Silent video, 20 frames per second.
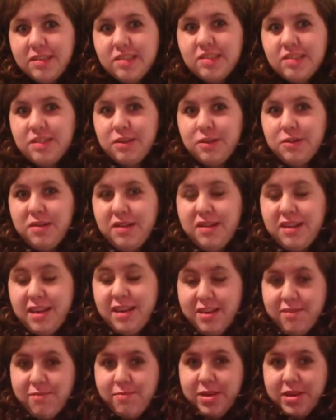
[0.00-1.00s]
So I
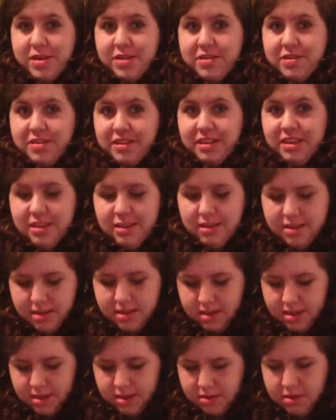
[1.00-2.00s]
have my hoodie,
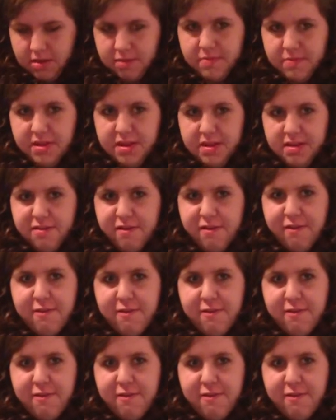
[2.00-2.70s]
got my